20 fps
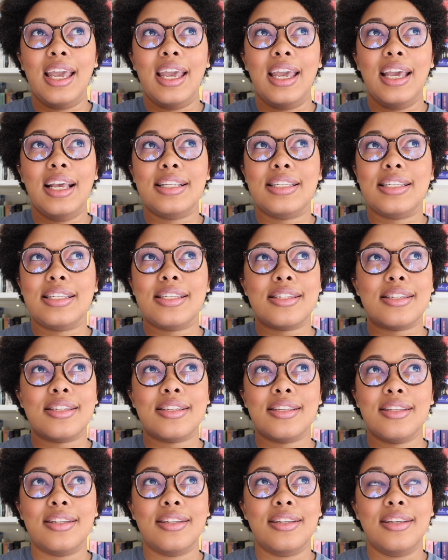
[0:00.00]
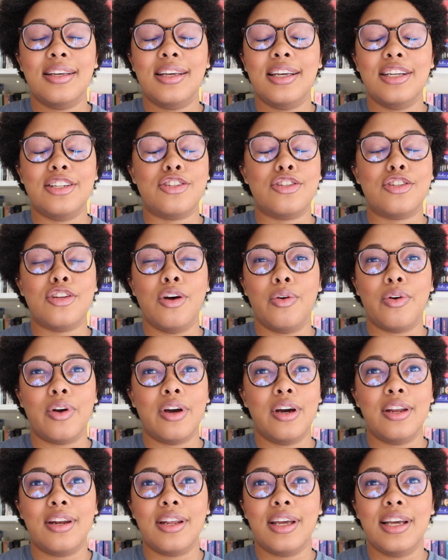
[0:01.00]
It's so
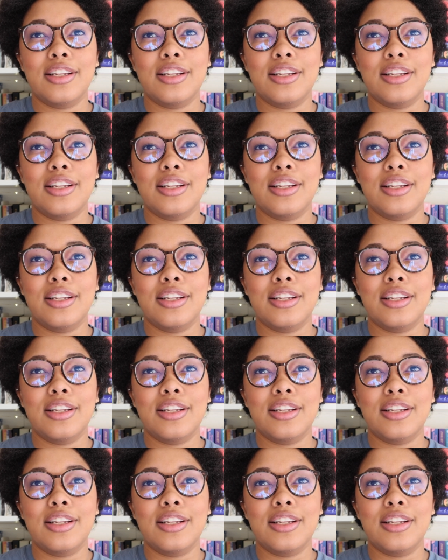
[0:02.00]
good.